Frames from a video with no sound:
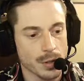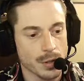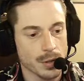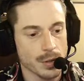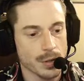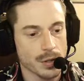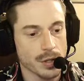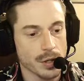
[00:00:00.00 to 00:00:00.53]

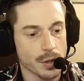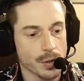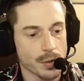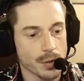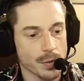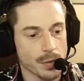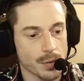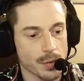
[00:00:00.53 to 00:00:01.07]
So
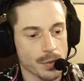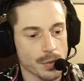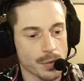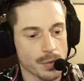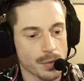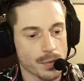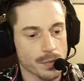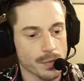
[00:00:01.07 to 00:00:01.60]

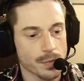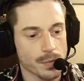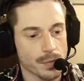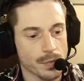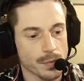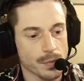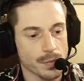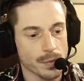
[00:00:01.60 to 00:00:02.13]

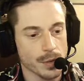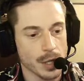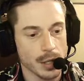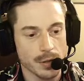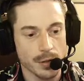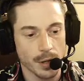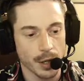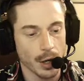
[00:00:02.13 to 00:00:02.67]
yeah,
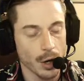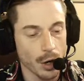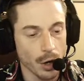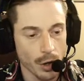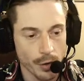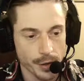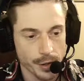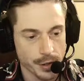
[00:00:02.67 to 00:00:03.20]
so like
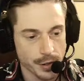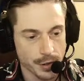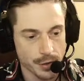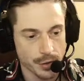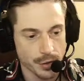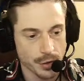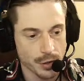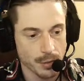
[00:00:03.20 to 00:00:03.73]
all this is
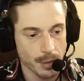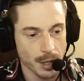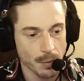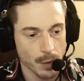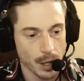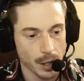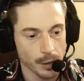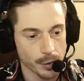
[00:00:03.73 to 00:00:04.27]
just the main
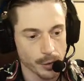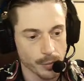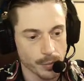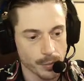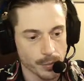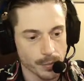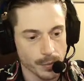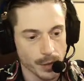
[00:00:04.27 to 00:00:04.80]
while loop.
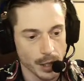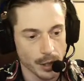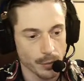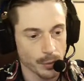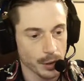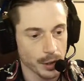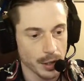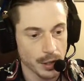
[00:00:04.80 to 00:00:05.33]
I don't
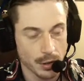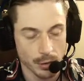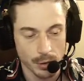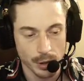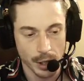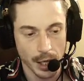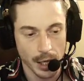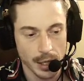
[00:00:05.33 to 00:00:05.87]
really need to
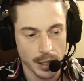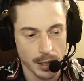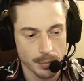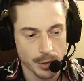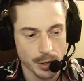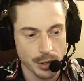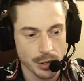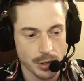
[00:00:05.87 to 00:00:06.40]
look at it.
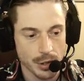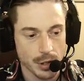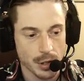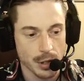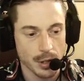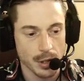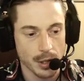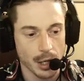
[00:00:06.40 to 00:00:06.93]

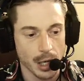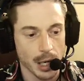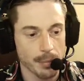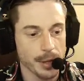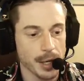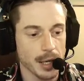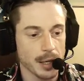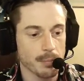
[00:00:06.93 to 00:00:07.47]
I'm
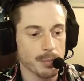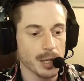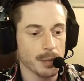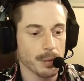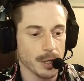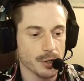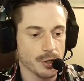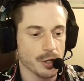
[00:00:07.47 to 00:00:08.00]
thinking big
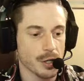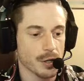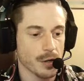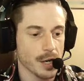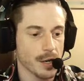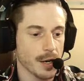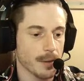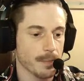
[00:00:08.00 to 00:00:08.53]
picture here
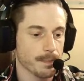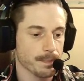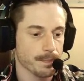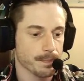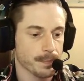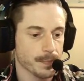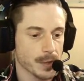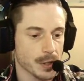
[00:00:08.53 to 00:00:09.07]
right now.
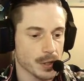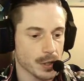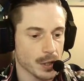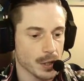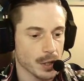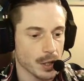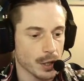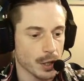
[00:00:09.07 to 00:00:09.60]

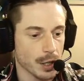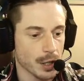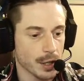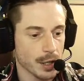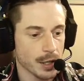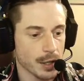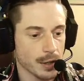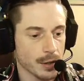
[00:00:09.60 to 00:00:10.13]
And
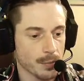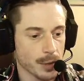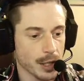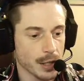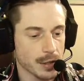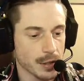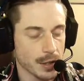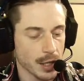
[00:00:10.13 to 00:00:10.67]
then we get
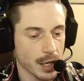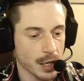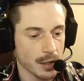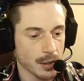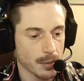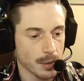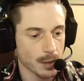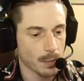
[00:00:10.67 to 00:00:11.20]
to the end of
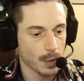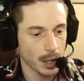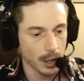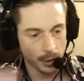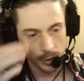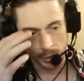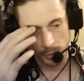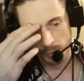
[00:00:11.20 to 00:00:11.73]
the main while
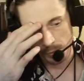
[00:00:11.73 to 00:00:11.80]
loop.